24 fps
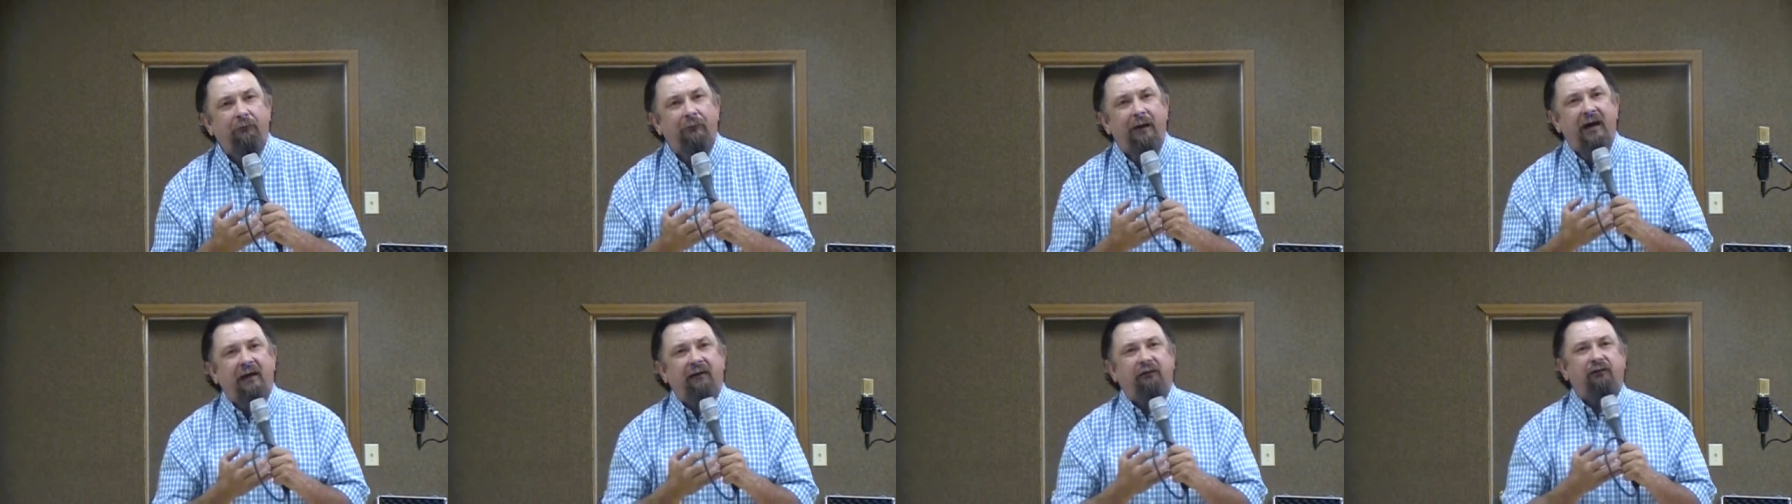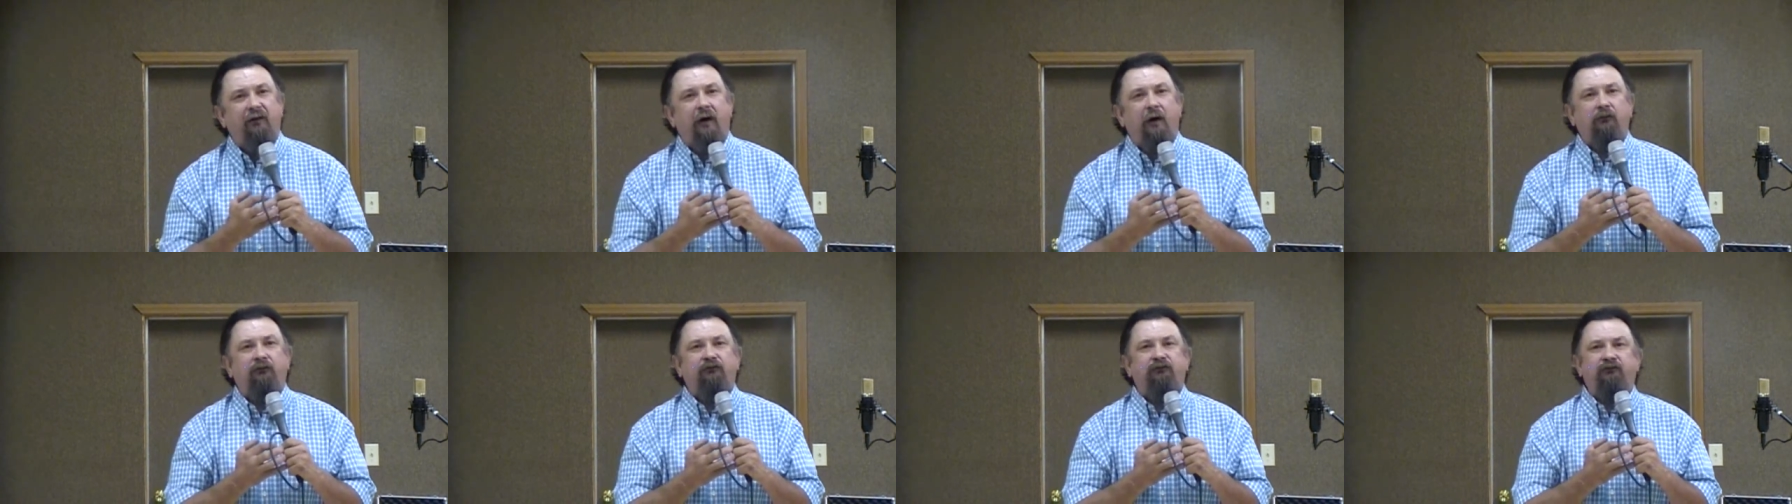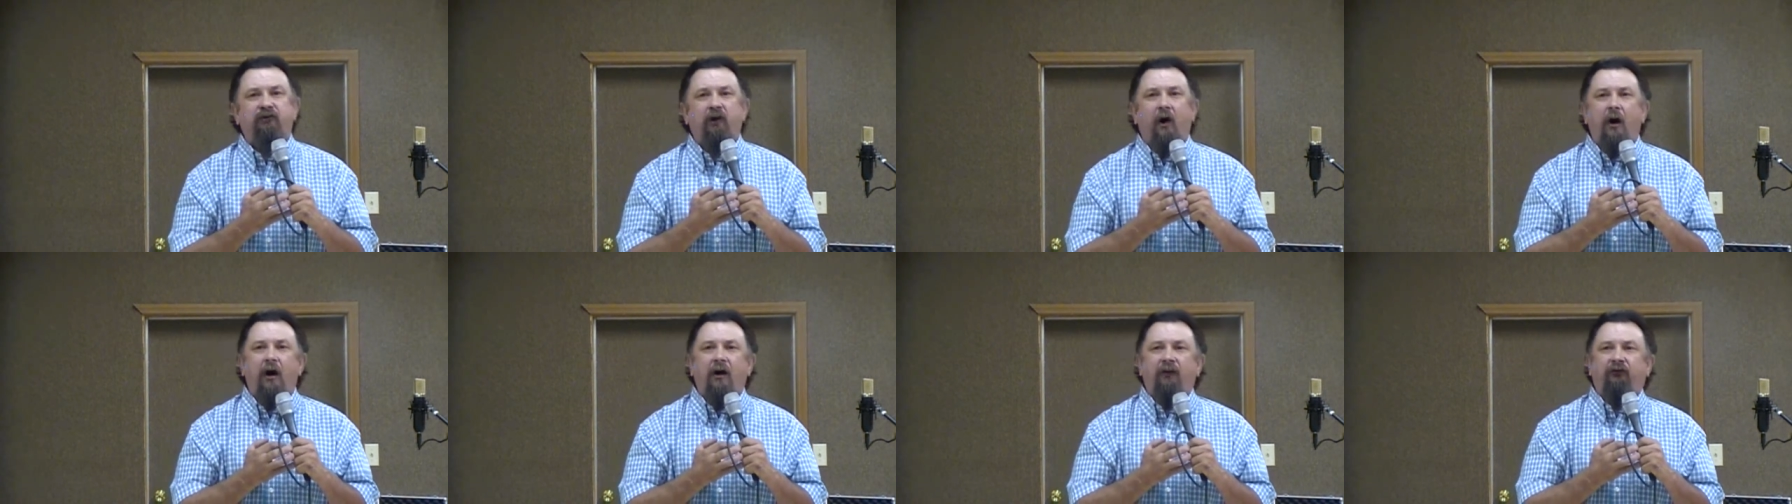to make
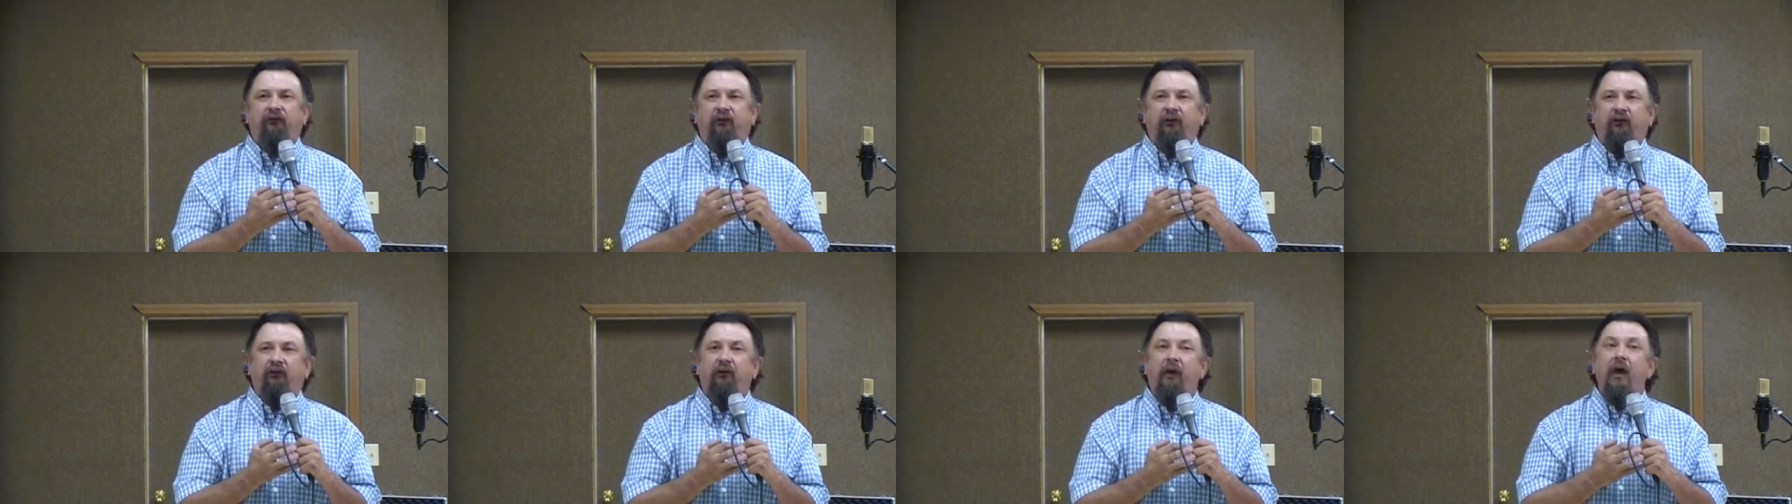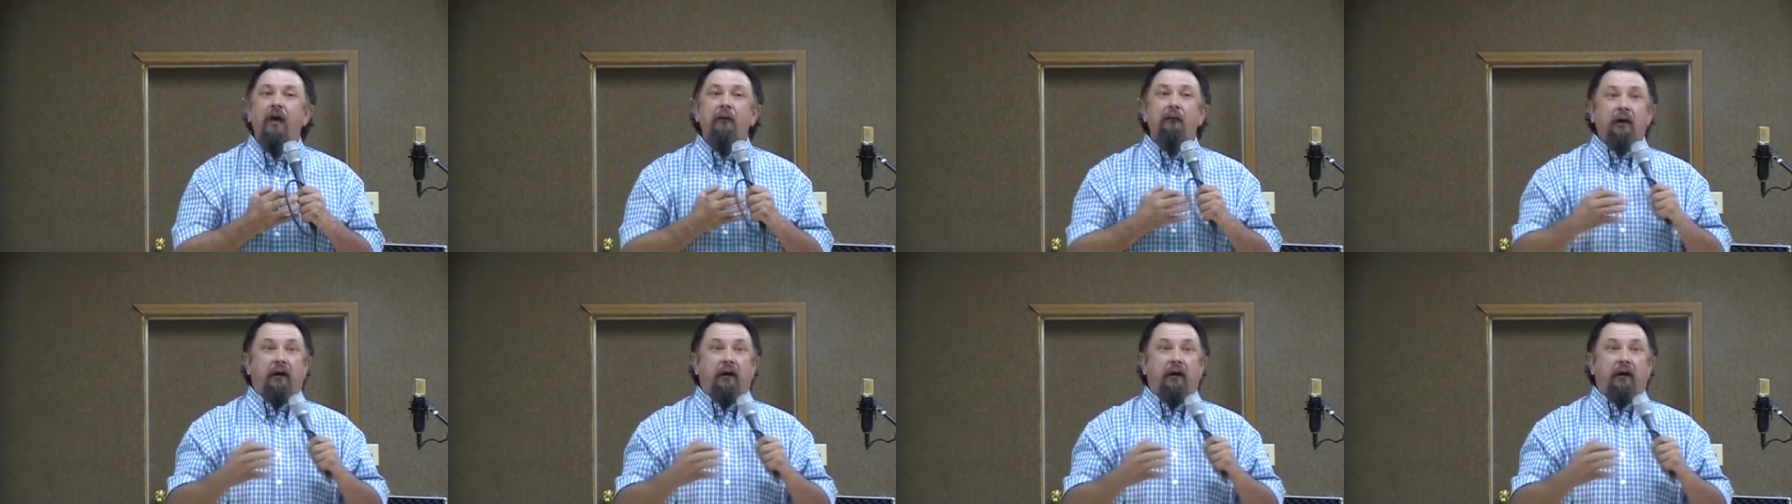those choices